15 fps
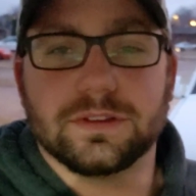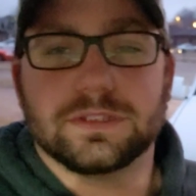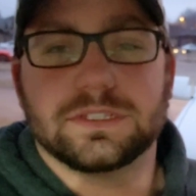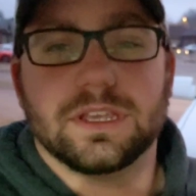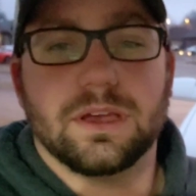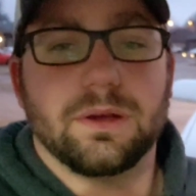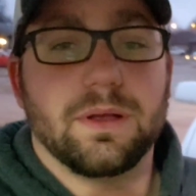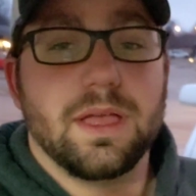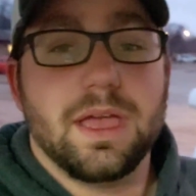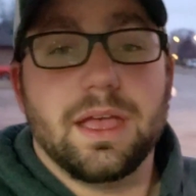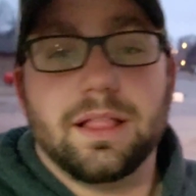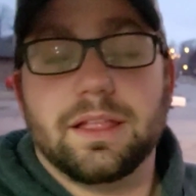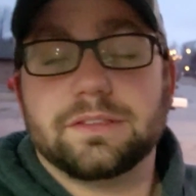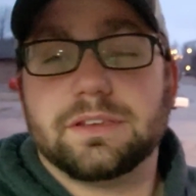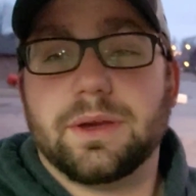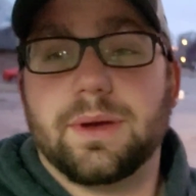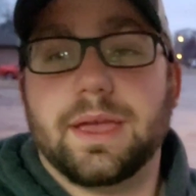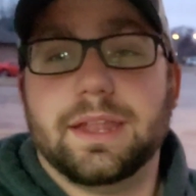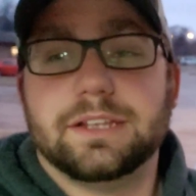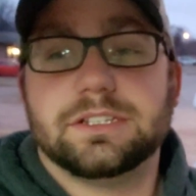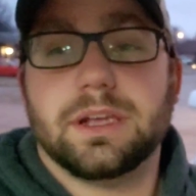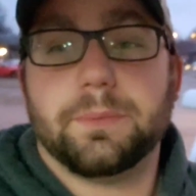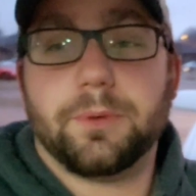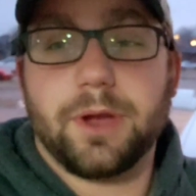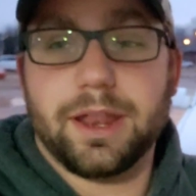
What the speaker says: So let's go ahead and jump